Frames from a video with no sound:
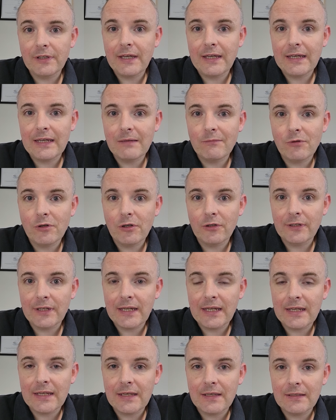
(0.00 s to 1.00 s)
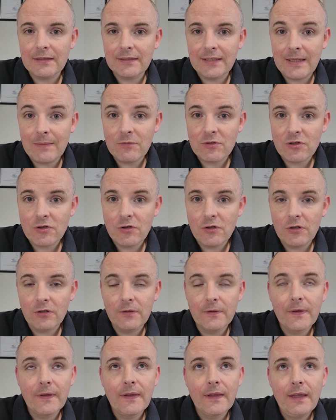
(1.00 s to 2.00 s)
on a Teams
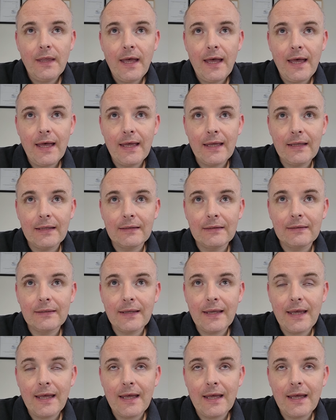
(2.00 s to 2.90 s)
call, and